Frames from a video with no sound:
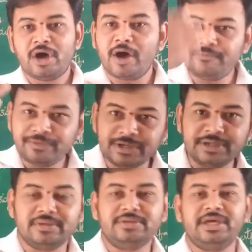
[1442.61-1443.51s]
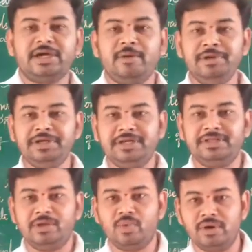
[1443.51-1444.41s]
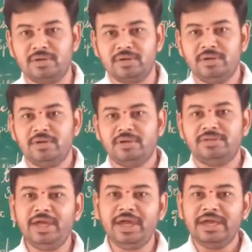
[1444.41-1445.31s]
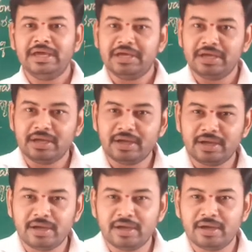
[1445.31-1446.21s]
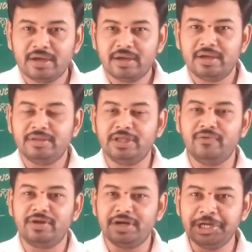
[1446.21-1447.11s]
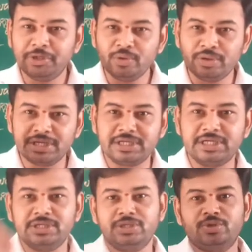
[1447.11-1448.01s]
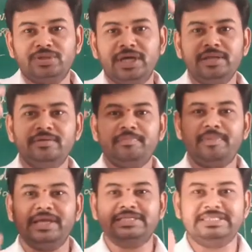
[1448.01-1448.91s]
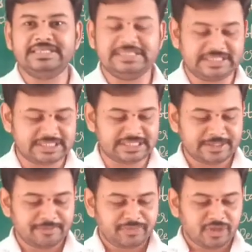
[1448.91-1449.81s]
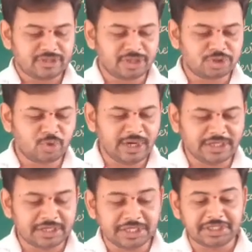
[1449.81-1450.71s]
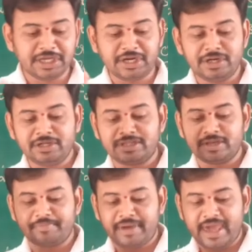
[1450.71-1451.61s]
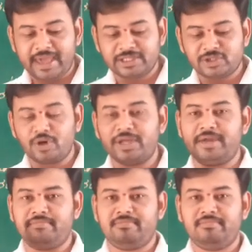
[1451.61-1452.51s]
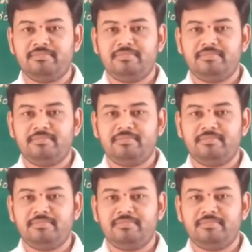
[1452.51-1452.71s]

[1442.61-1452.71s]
After they completed their work, they were ready to return to their places. The student returned their bags on him.